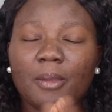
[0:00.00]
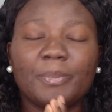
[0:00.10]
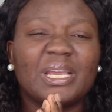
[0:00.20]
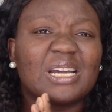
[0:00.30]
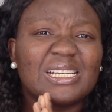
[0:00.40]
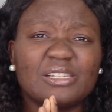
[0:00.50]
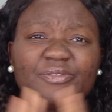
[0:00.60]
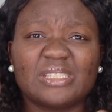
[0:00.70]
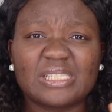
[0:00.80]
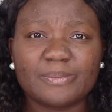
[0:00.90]
Because
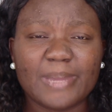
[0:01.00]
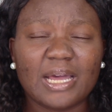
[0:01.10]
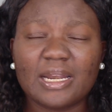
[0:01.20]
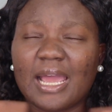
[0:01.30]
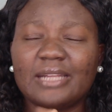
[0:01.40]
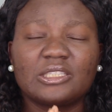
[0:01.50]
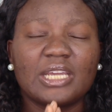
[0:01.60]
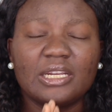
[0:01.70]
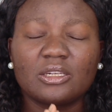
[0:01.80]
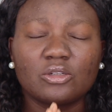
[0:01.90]
of the smell, I
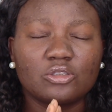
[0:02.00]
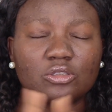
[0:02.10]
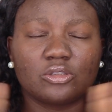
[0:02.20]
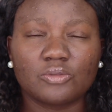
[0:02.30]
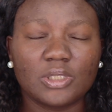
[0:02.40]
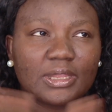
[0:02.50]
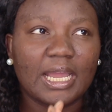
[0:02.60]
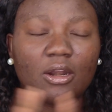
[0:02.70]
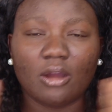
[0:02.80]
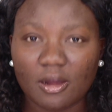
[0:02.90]
tend not to do it
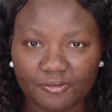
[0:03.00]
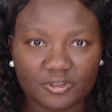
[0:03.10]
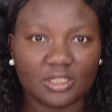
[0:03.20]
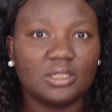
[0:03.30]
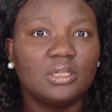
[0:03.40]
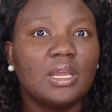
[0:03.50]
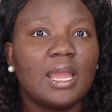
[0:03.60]
that often